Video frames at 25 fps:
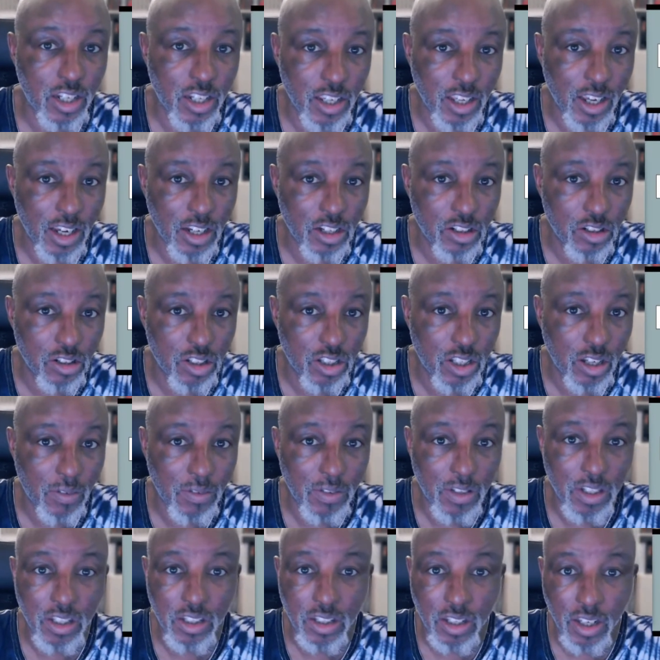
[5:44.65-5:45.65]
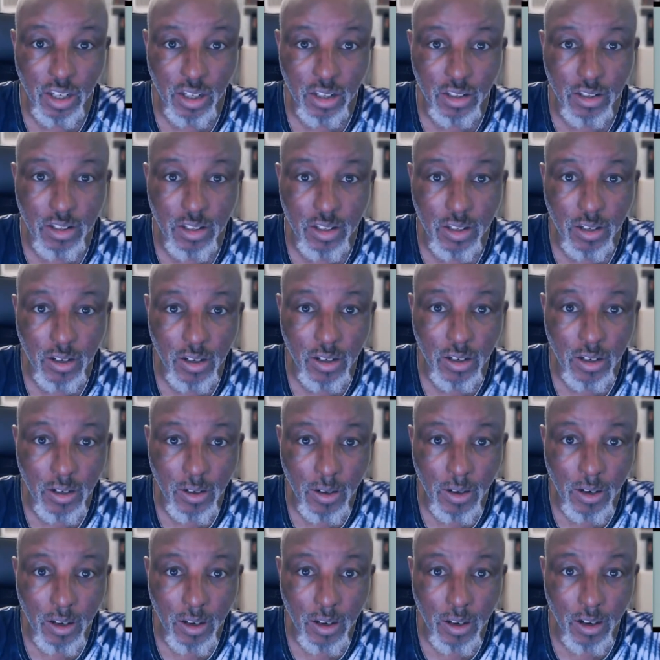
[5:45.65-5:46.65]
the age of 76.
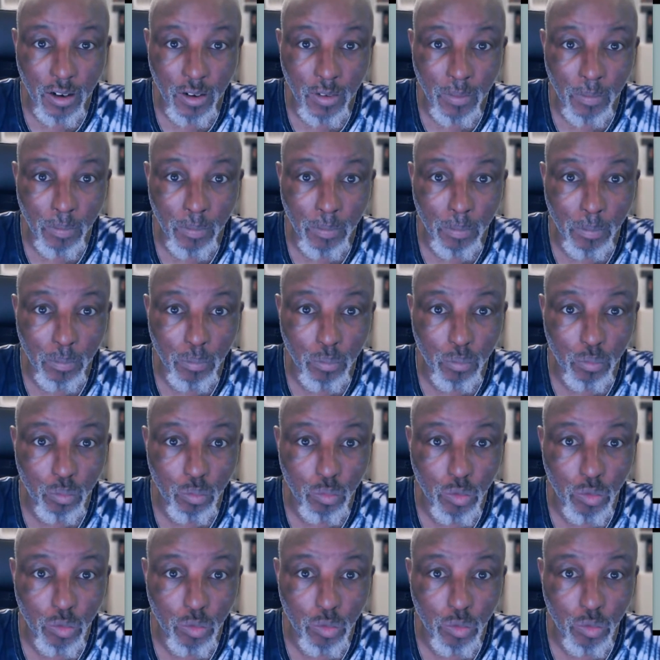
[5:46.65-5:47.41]
Um,